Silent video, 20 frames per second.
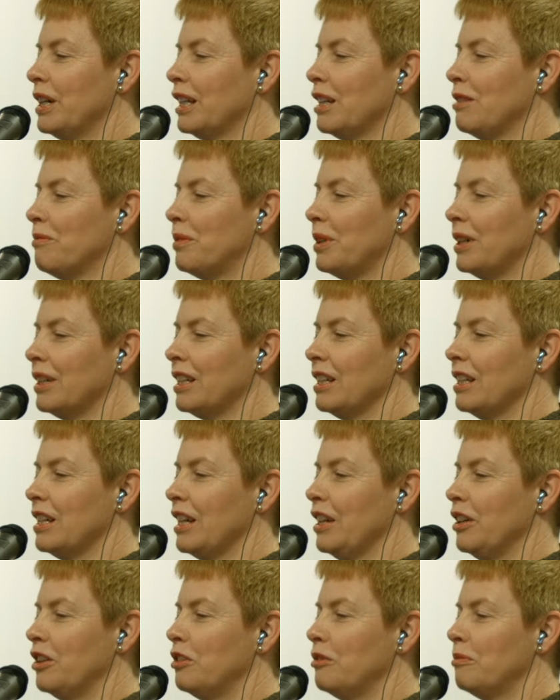in Broken
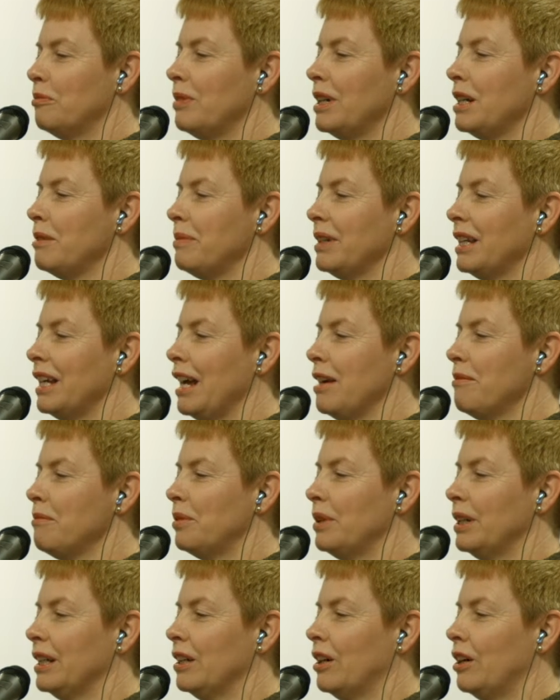Hill, but it became
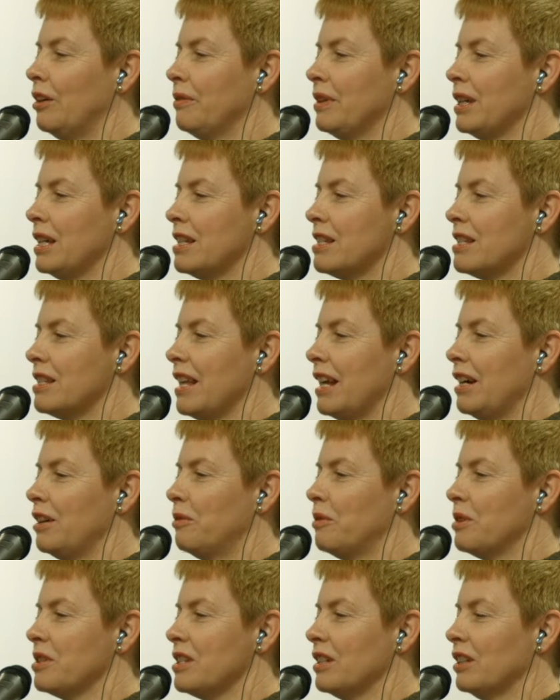pretty obvious that it
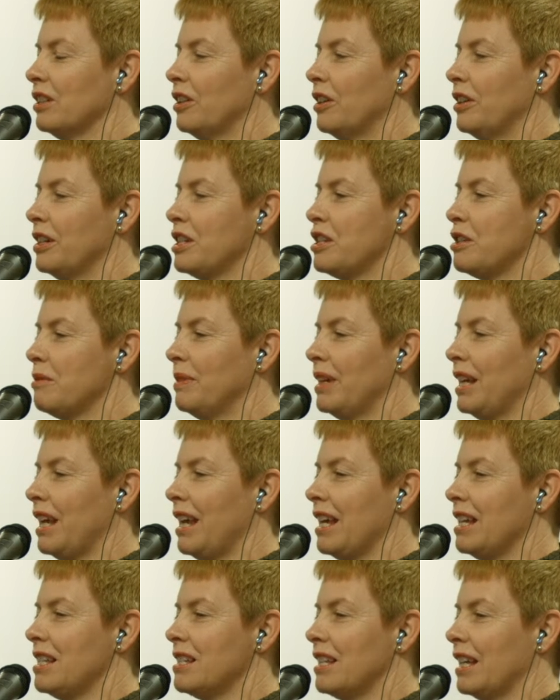wasn't going to be
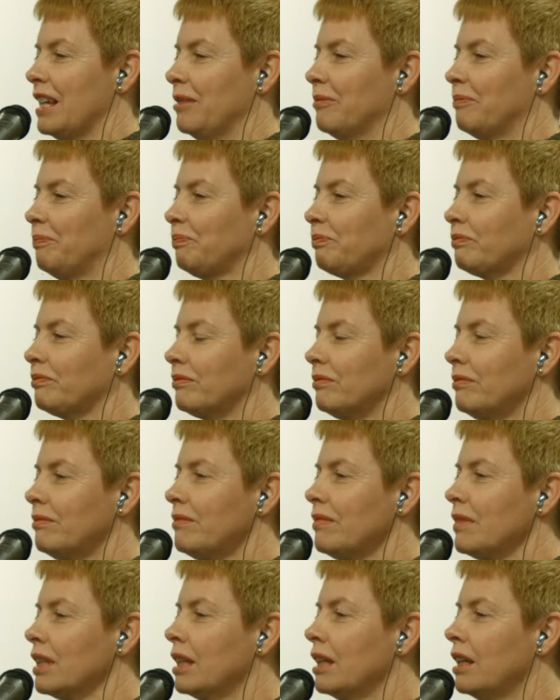easy.
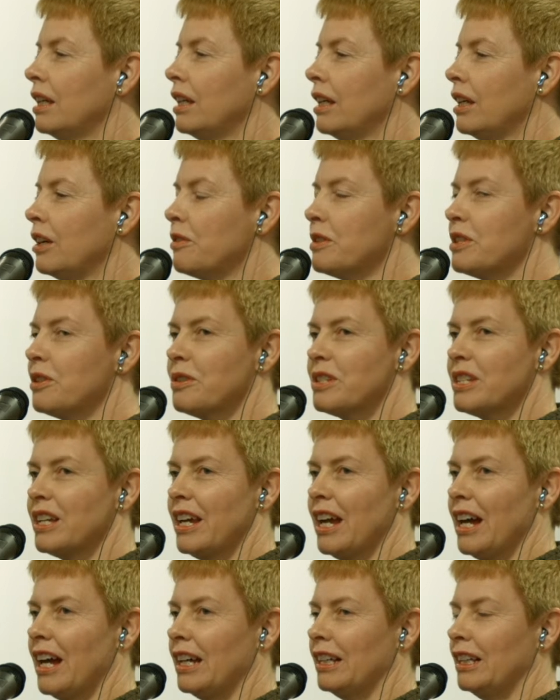It was also
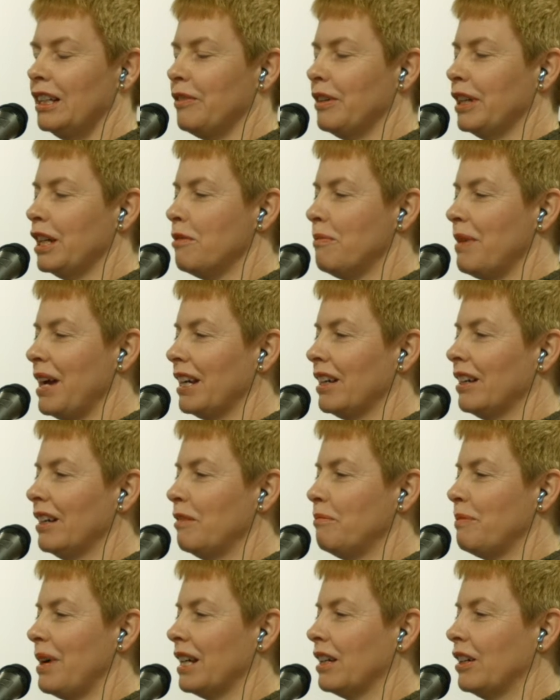hard living back
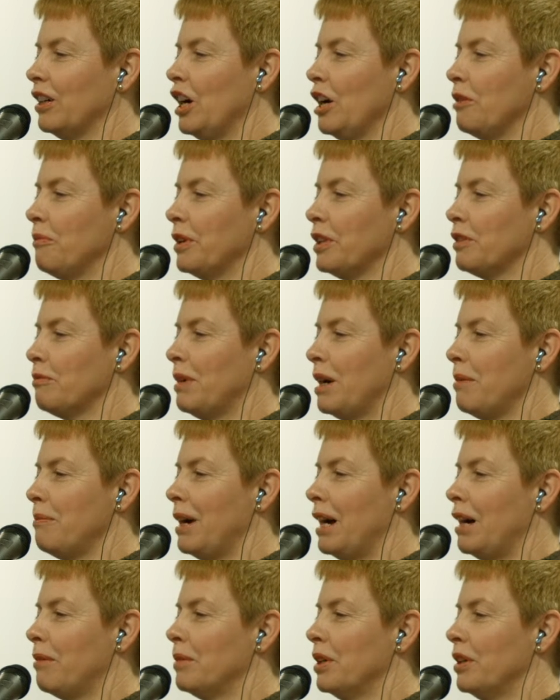at home with my
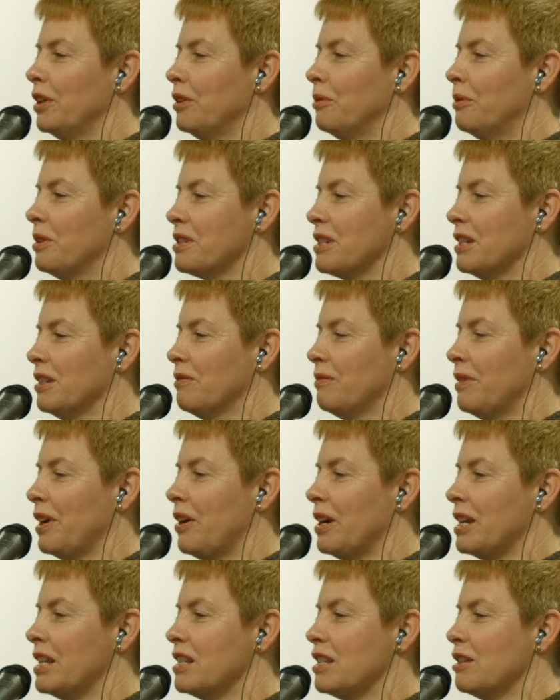mum, who wasn't
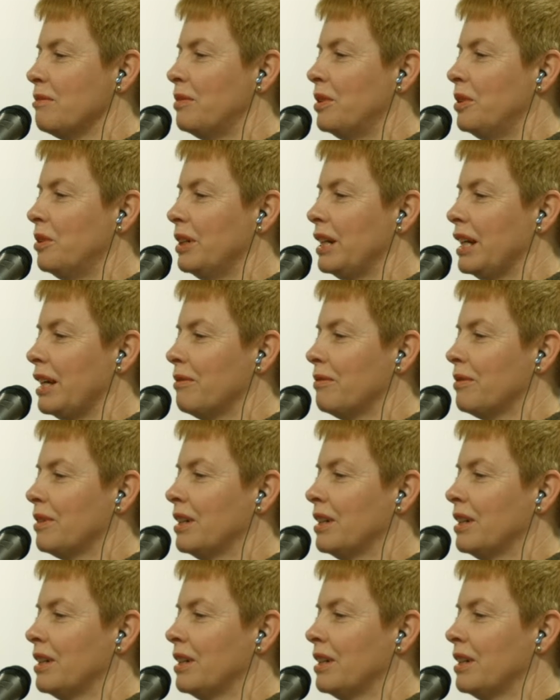very supportive.